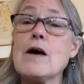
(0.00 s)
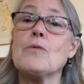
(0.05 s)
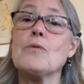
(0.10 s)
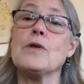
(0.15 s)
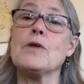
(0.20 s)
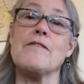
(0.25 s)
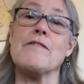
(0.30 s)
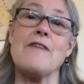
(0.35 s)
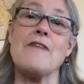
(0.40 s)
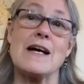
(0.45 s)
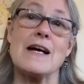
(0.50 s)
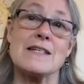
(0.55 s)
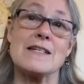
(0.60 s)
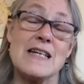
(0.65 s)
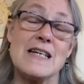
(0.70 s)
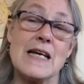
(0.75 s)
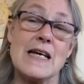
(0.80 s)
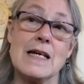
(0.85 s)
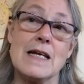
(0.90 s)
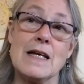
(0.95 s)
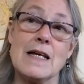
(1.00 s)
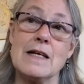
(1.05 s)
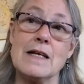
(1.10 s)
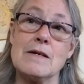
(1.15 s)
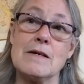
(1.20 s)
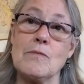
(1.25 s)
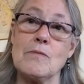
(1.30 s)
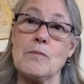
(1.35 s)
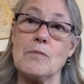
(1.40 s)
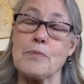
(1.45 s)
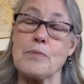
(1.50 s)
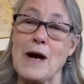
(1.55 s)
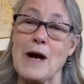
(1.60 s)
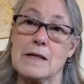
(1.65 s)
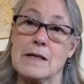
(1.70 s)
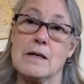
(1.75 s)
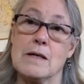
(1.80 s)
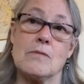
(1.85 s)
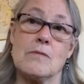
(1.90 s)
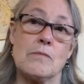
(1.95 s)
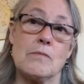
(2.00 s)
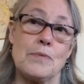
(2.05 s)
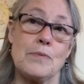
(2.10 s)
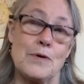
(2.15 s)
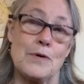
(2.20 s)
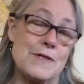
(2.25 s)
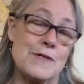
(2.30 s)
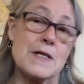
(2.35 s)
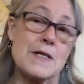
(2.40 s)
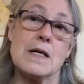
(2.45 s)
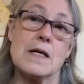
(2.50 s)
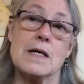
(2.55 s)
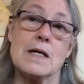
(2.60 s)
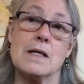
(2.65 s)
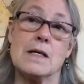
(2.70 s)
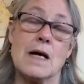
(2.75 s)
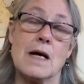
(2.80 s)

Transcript: With a vaccinated pregnant person,